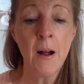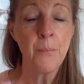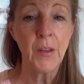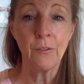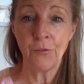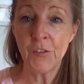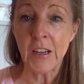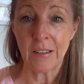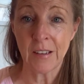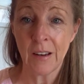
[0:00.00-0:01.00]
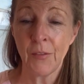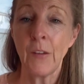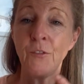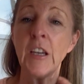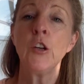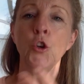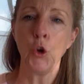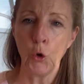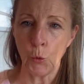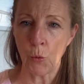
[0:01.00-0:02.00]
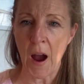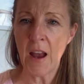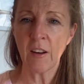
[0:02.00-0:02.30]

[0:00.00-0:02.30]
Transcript: that fit you, right?